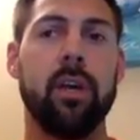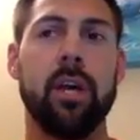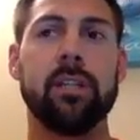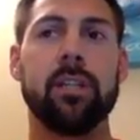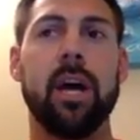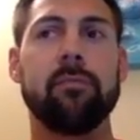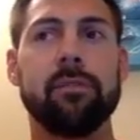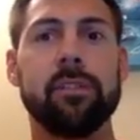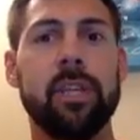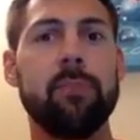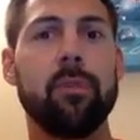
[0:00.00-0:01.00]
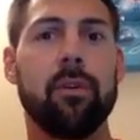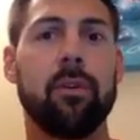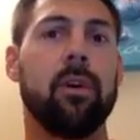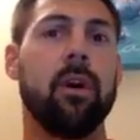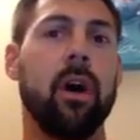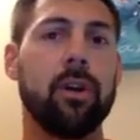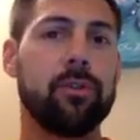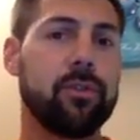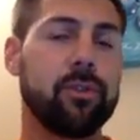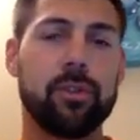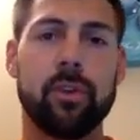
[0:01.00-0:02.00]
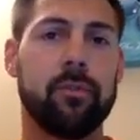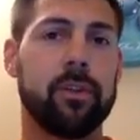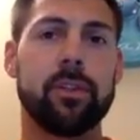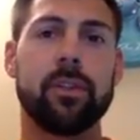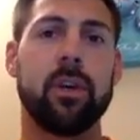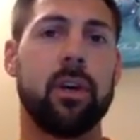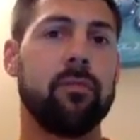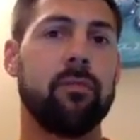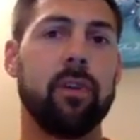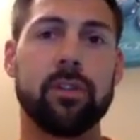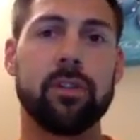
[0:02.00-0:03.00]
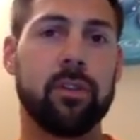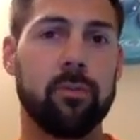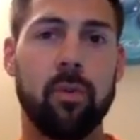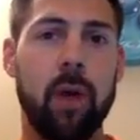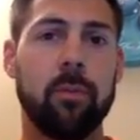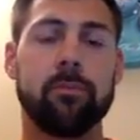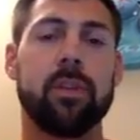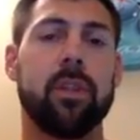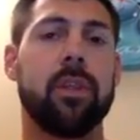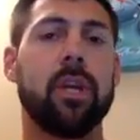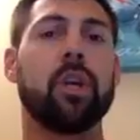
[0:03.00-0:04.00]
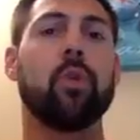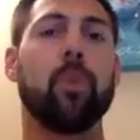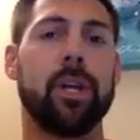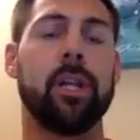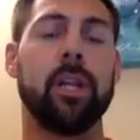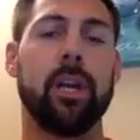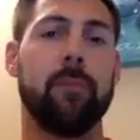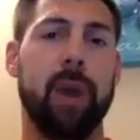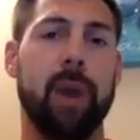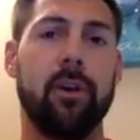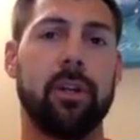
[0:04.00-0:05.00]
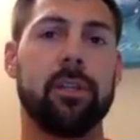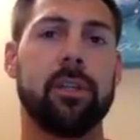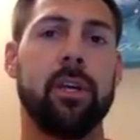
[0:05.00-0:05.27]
and dive deeper under the surface of a certain problem to think critically about it.